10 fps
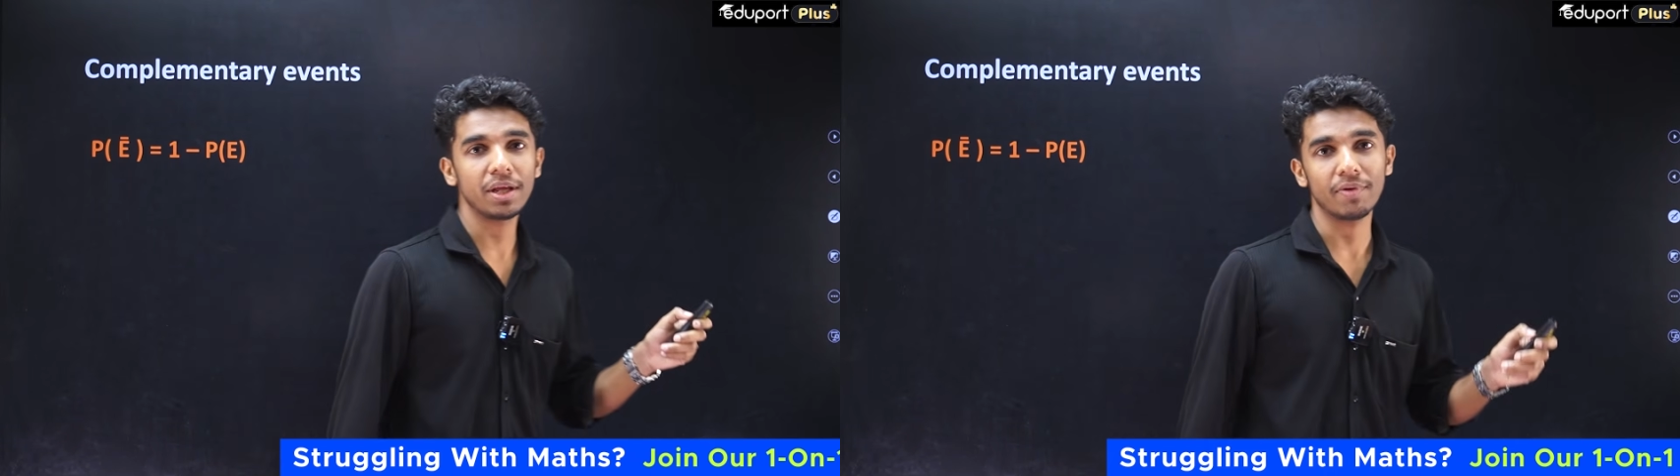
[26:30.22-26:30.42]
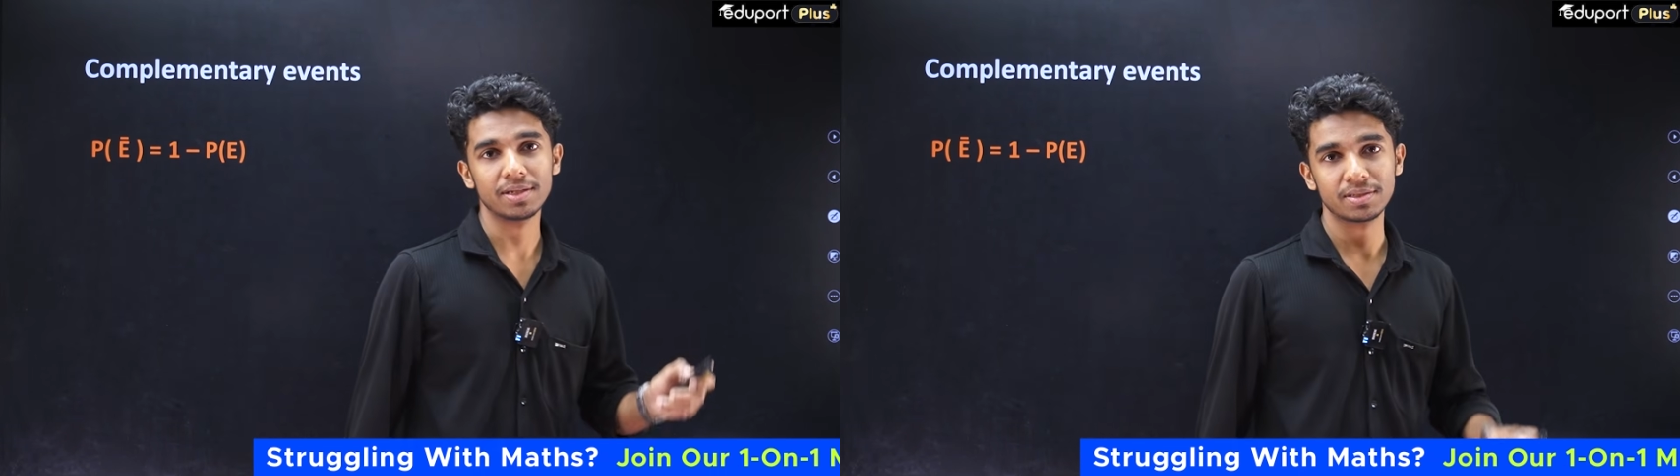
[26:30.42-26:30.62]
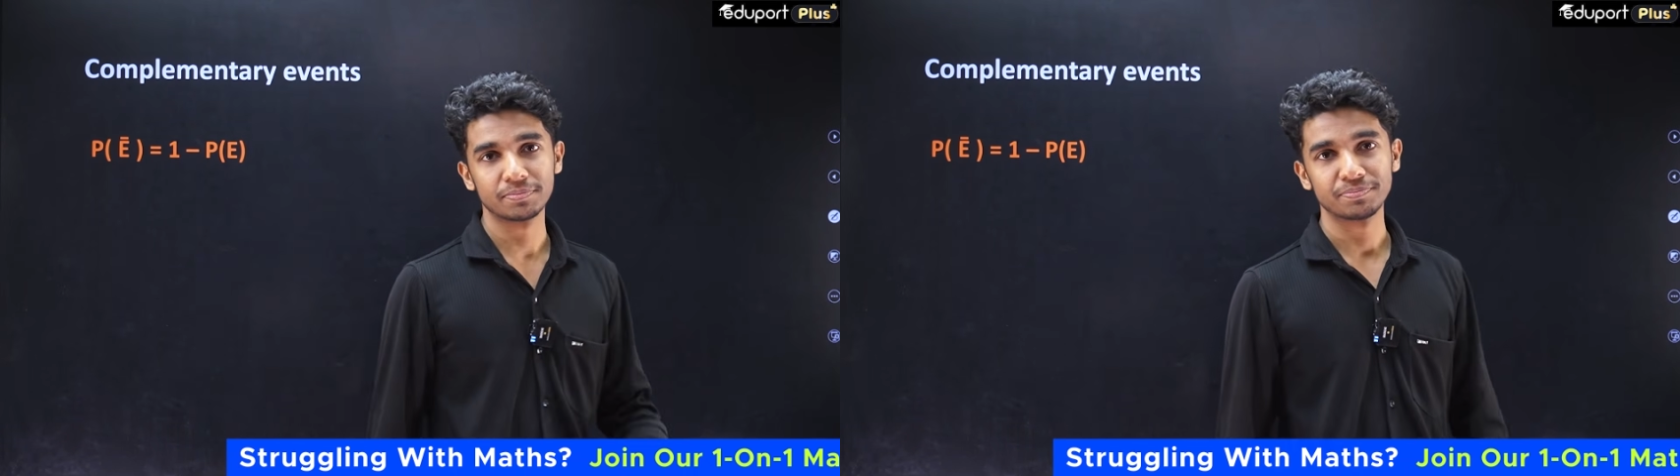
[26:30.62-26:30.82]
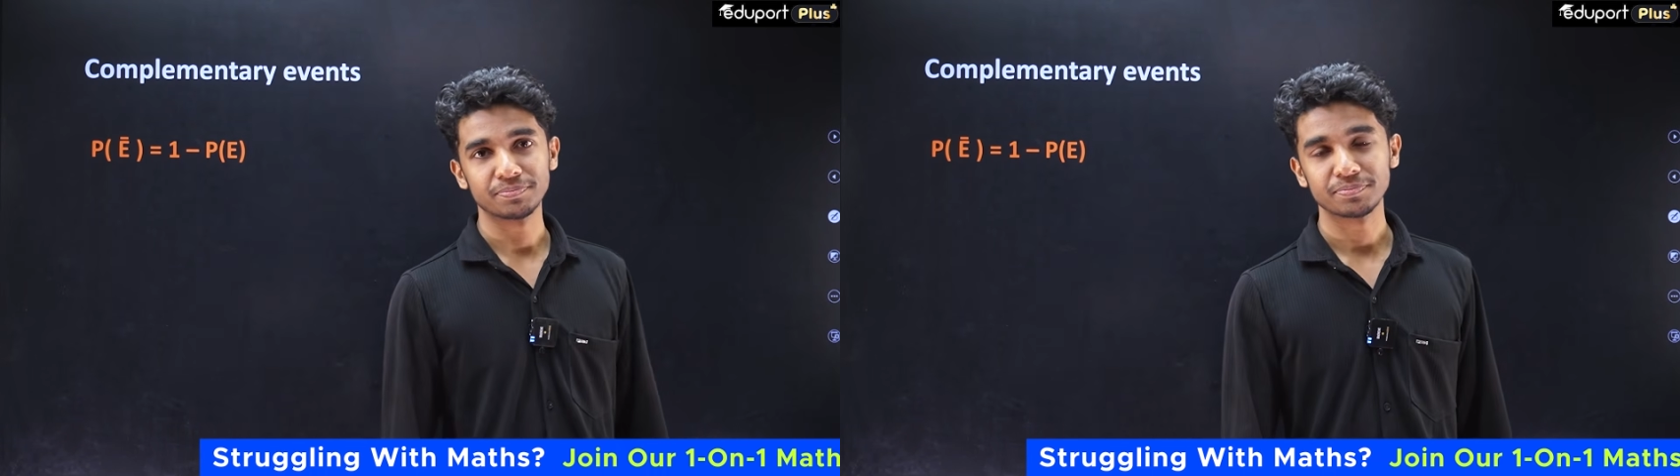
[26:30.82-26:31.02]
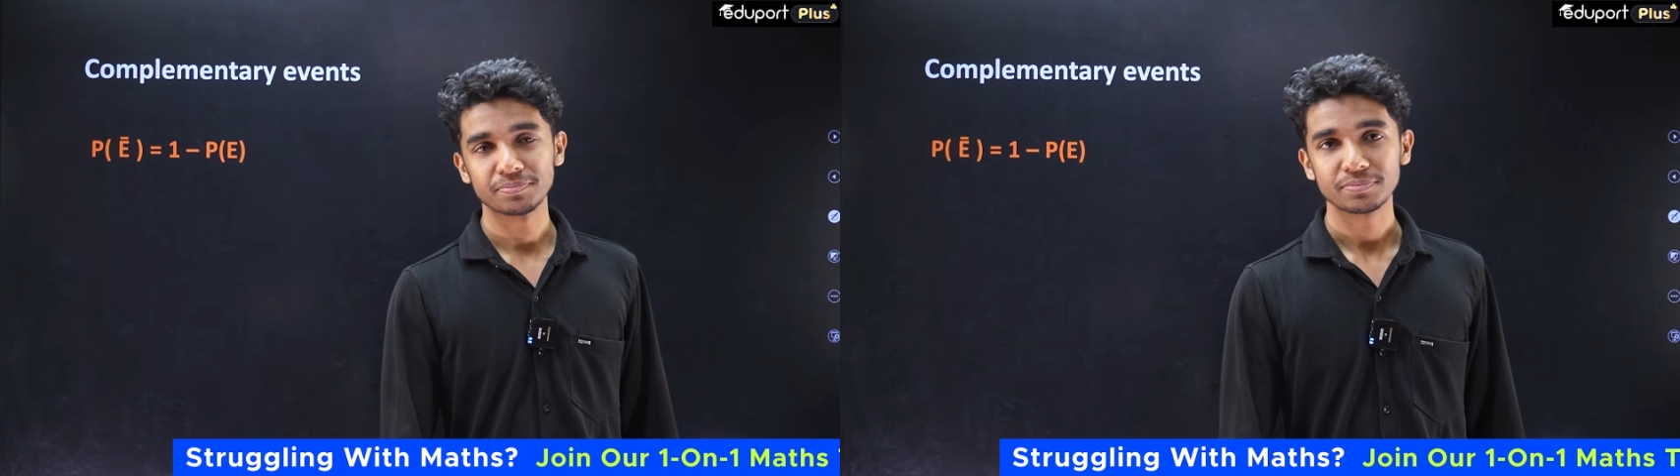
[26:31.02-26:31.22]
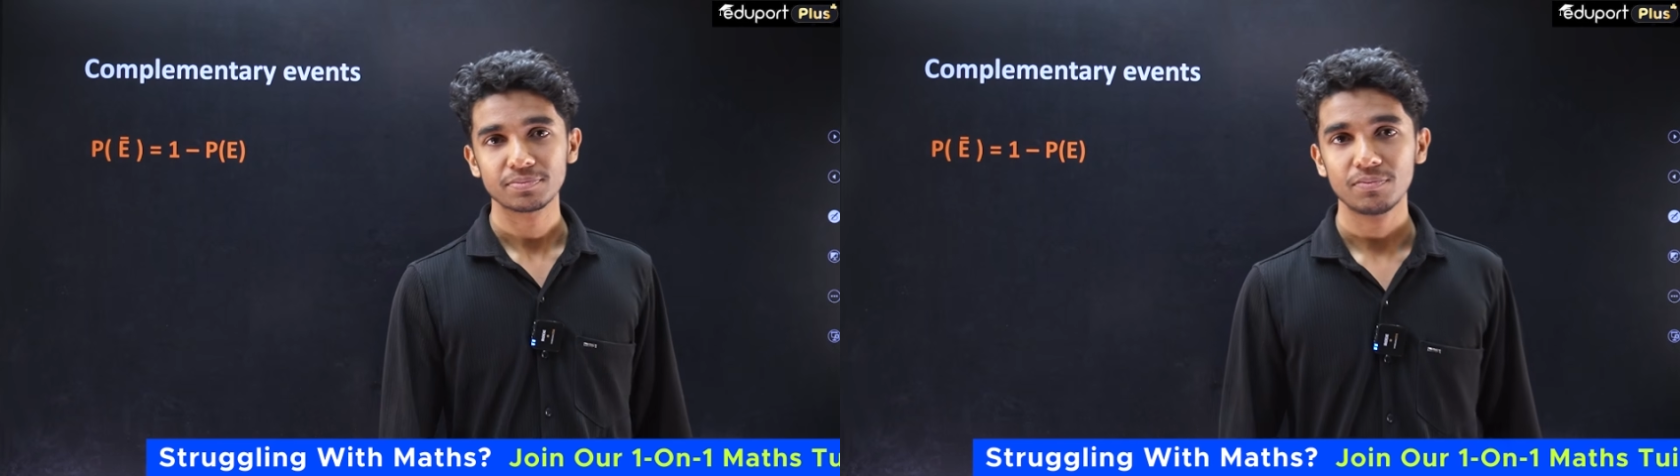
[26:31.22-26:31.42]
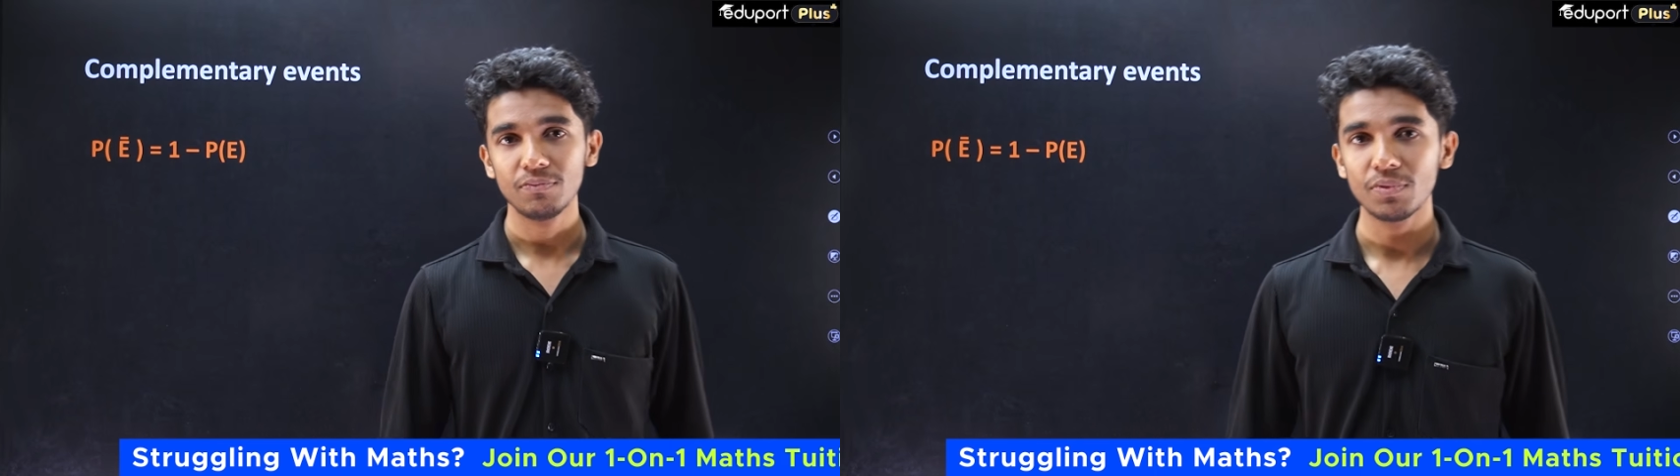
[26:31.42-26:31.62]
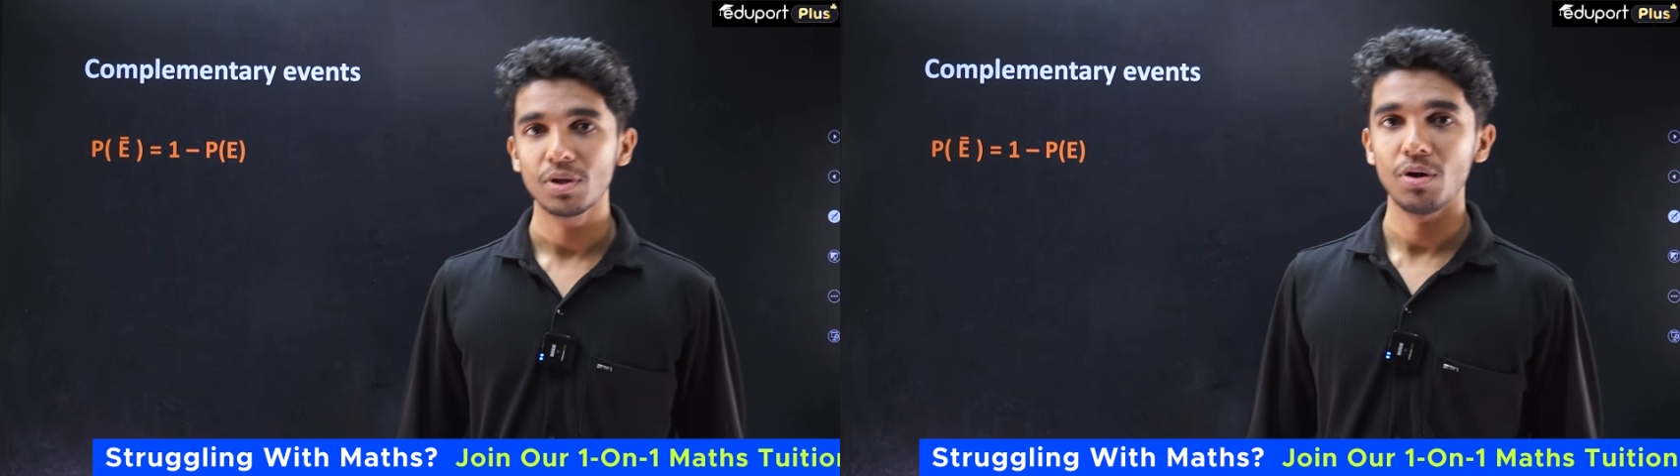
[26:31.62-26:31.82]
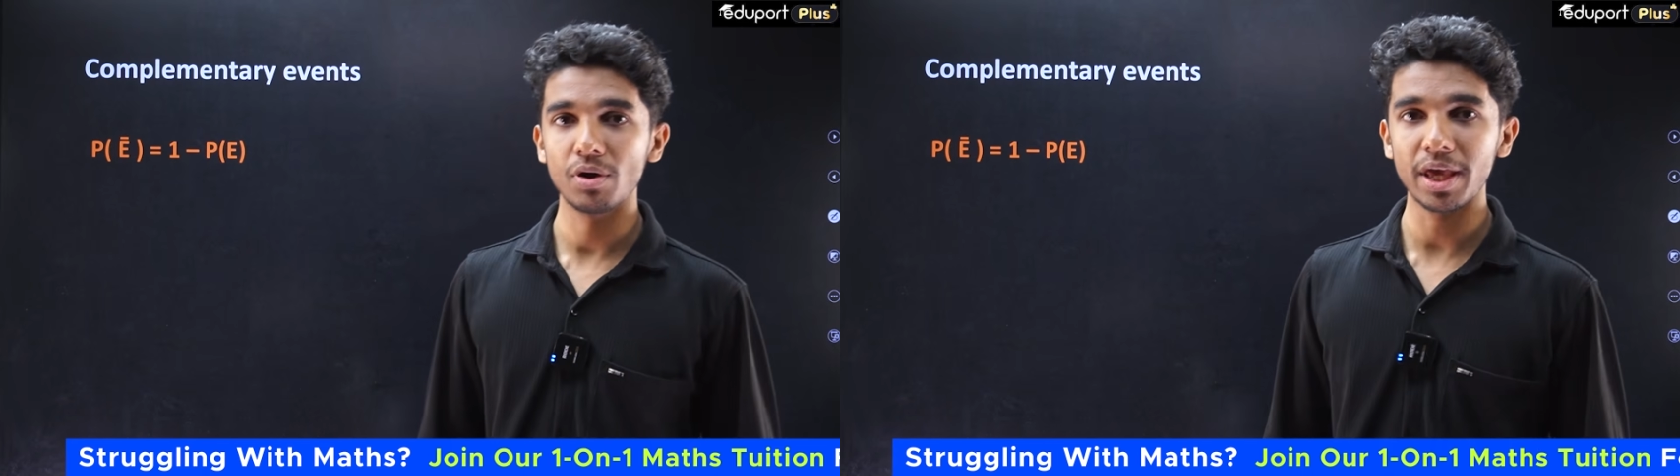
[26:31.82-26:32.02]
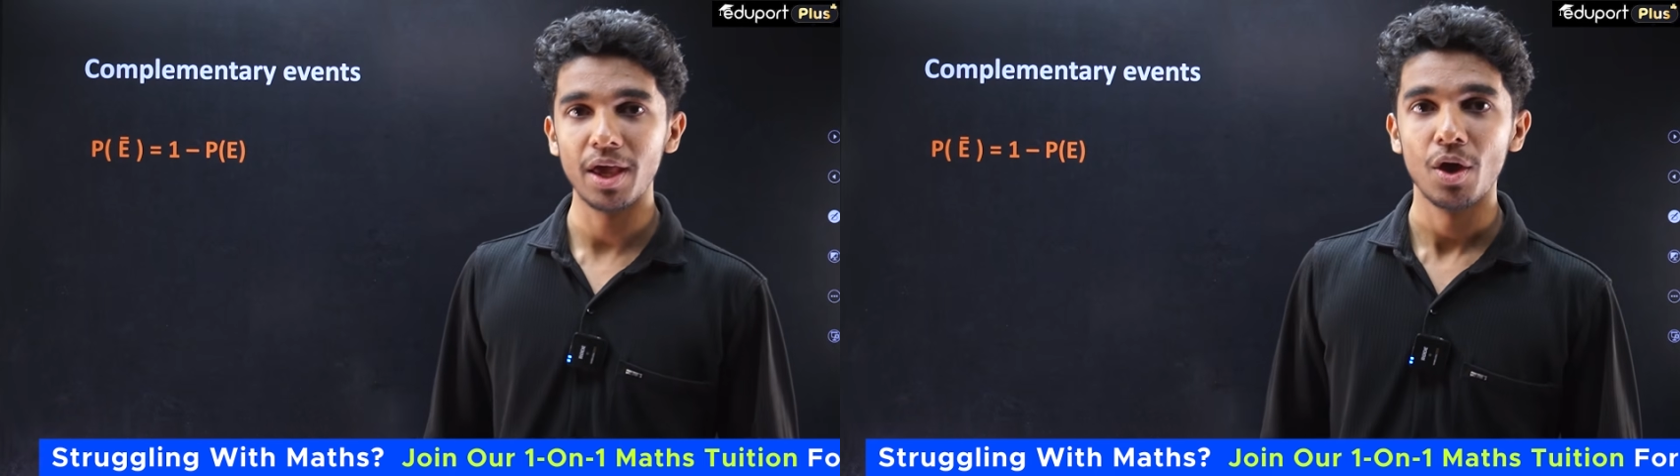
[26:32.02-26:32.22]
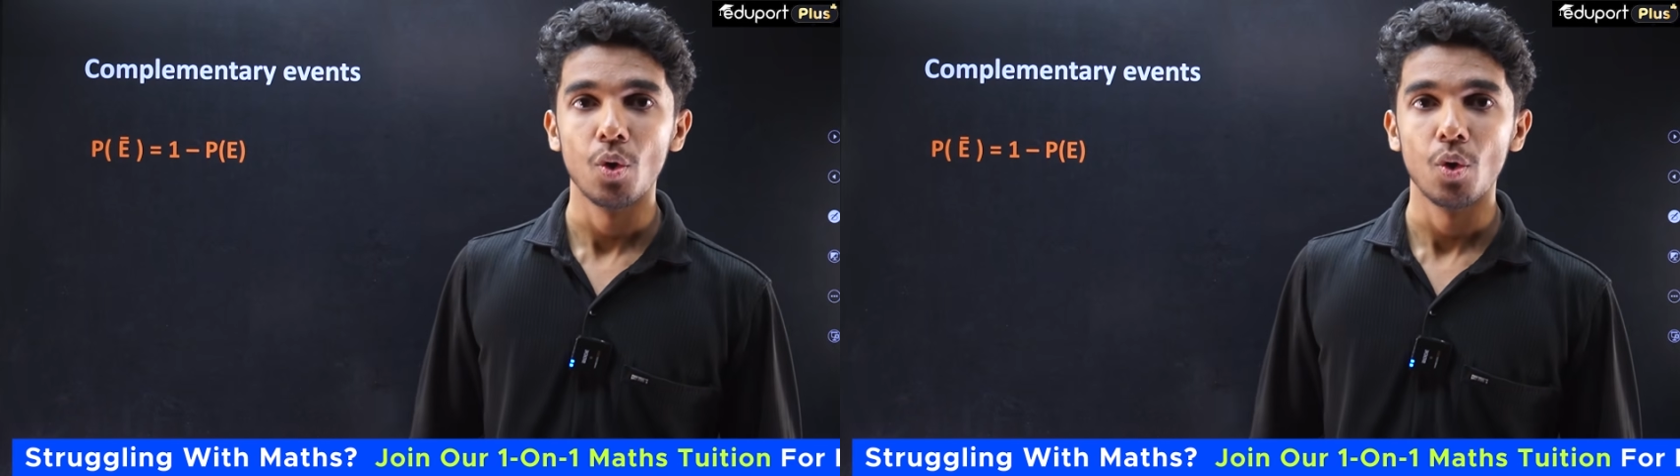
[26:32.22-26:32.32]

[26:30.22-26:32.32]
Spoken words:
events. Okay,